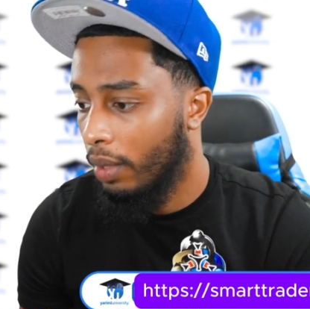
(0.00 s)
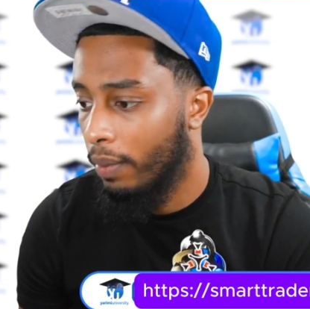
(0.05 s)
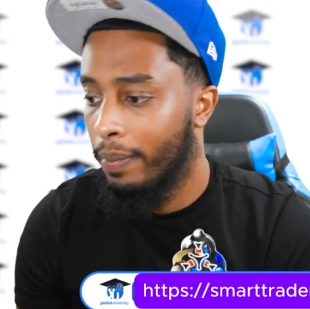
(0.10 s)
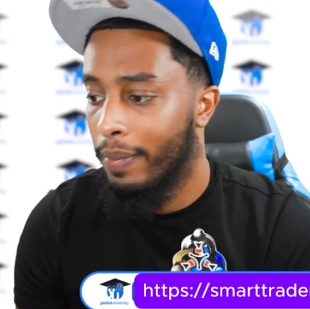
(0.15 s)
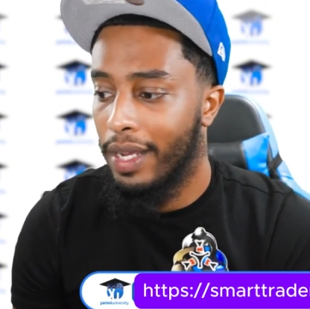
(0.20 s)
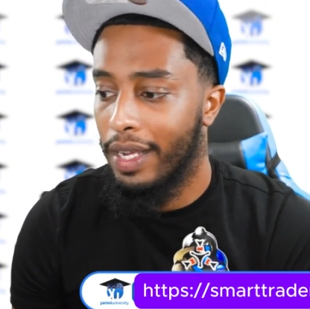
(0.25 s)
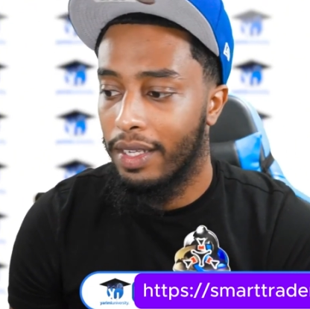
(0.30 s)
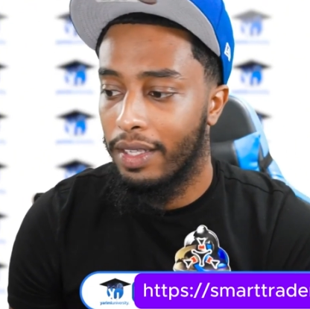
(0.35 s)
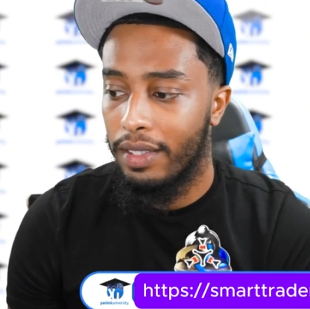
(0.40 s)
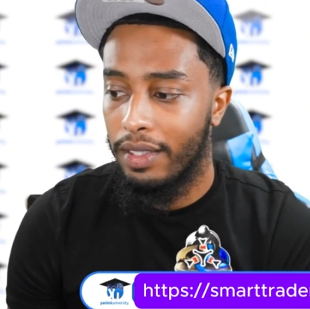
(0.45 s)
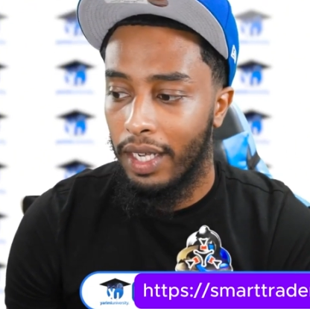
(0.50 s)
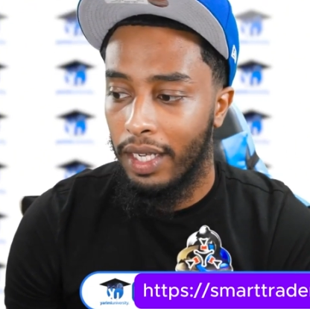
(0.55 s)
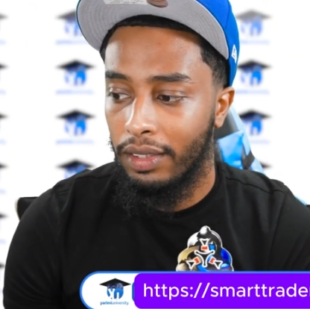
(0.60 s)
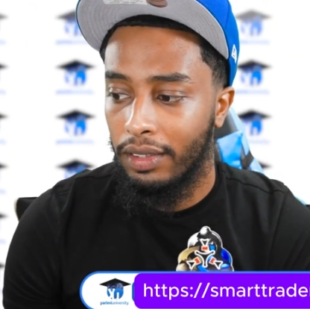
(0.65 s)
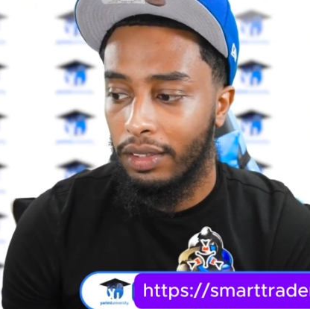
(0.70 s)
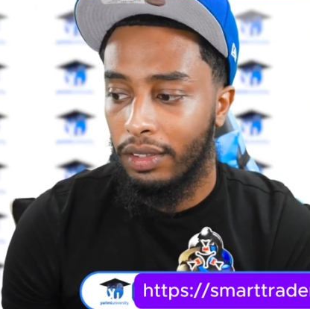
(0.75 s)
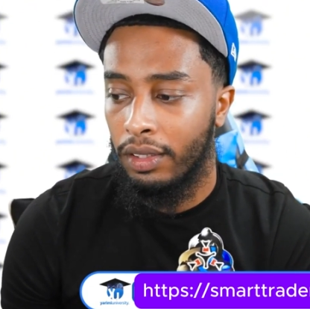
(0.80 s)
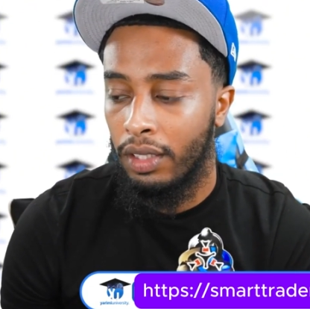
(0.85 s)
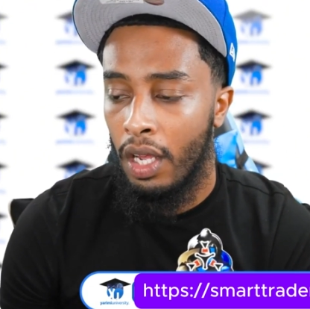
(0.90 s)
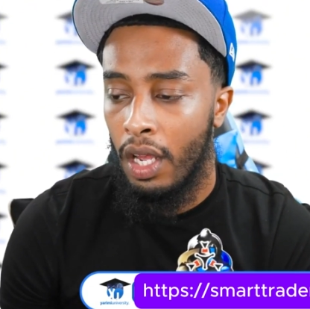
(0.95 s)
makes
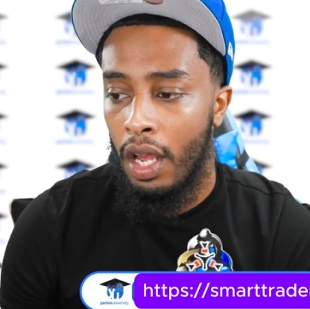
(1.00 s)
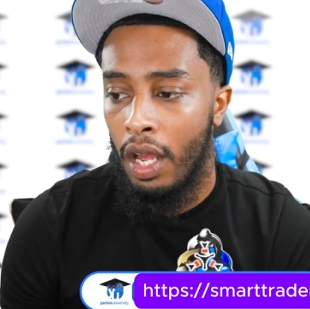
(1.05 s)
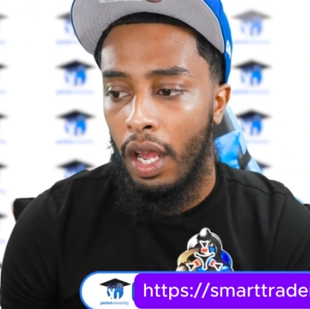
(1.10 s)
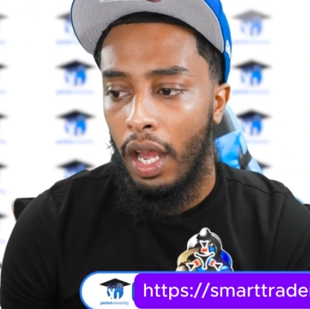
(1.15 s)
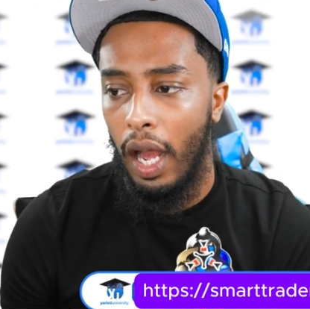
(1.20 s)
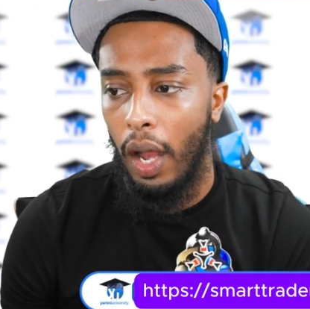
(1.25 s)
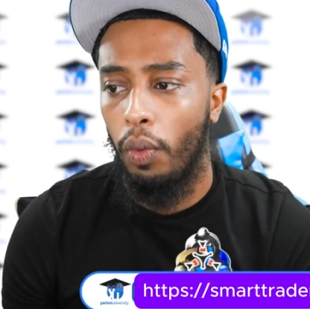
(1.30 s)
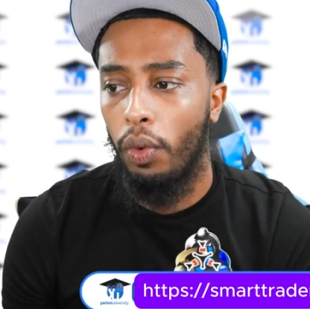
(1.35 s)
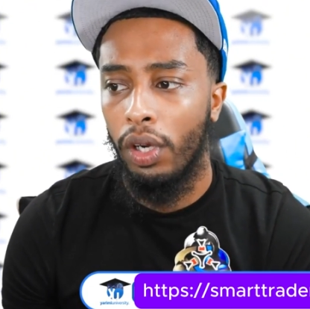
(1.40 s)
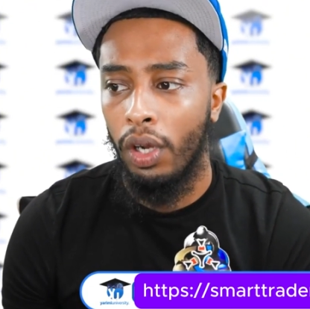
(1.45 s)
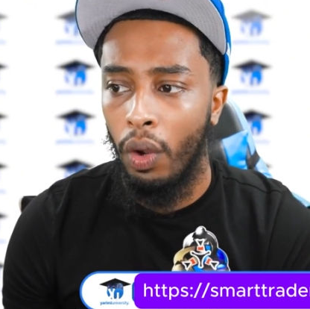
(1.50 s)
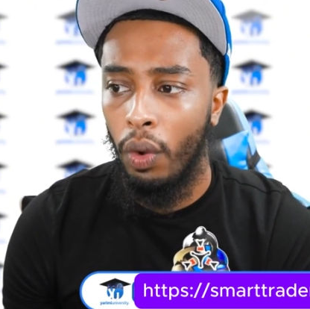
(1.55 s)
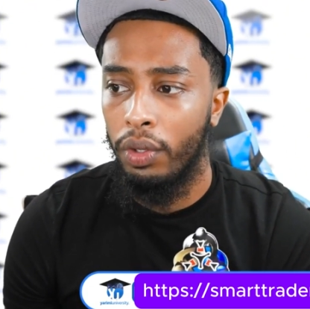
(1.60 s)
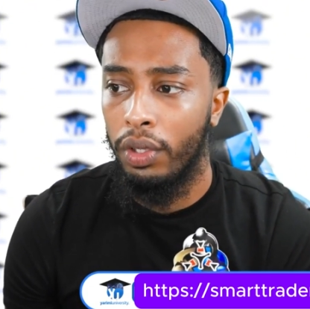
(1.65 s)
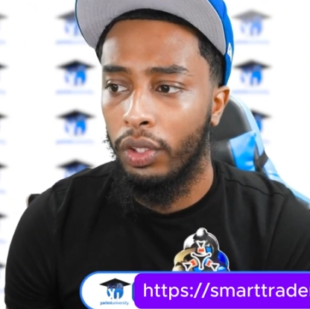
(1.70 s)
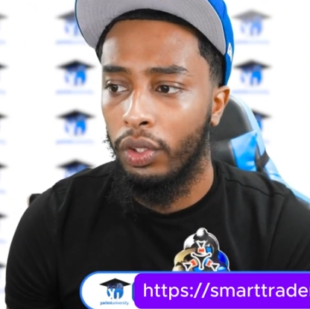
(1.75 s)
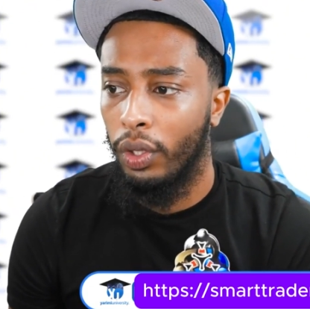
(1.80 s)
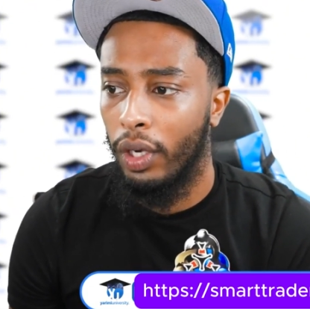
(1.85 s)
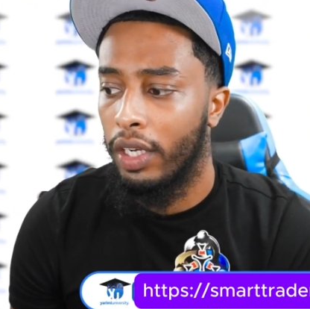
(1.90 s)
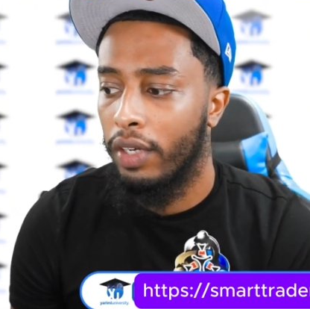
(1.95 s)
sense, I would hold the
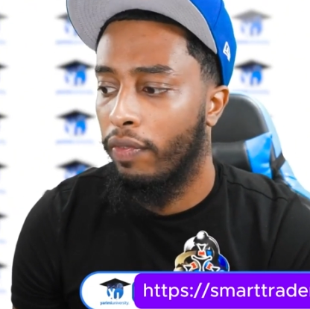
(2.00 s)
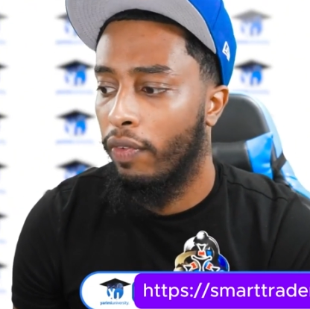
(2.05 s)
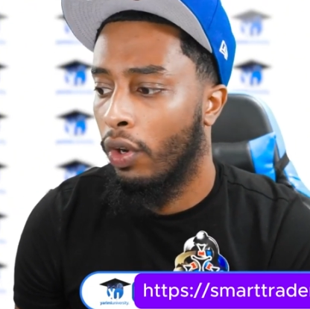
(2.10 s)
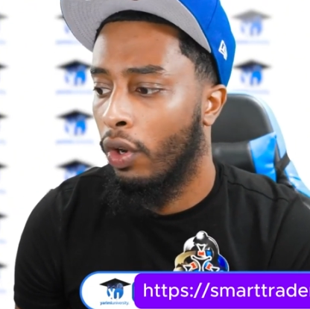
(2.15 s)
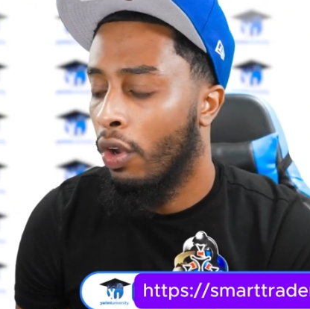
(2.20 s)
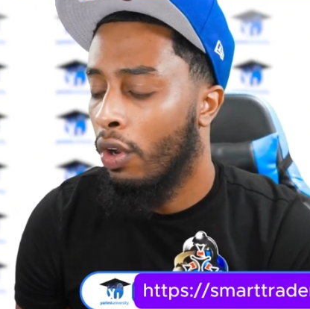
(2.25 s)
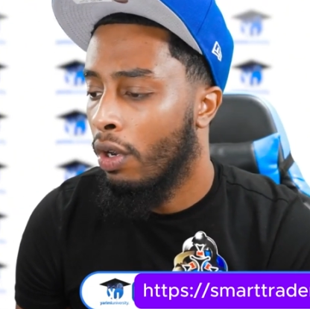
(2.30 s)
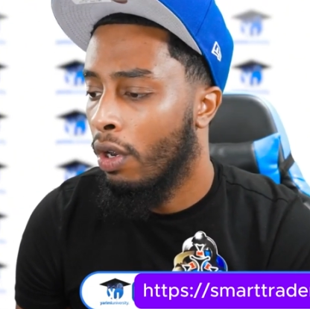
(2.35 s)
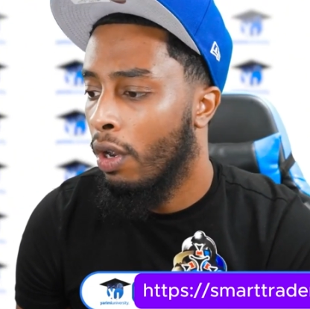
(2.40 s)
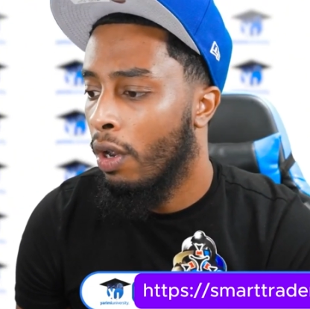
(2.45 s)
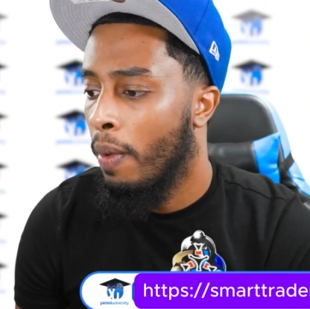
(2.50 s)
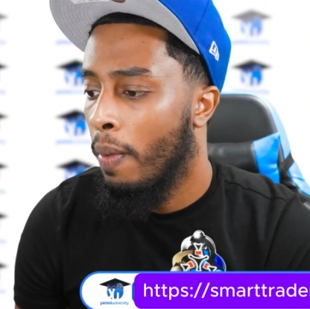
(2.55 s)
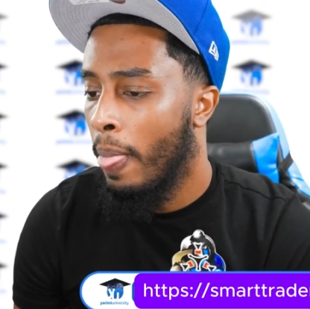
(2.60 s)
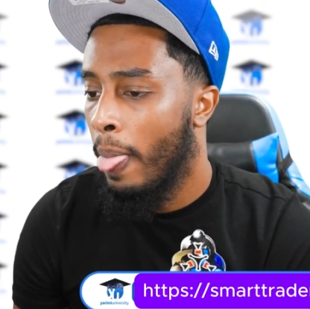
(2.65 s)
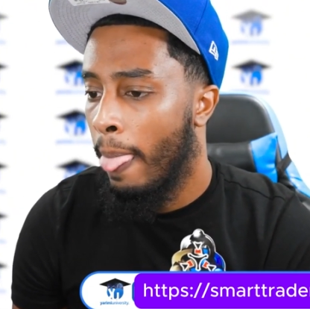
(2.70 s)
trade for longer.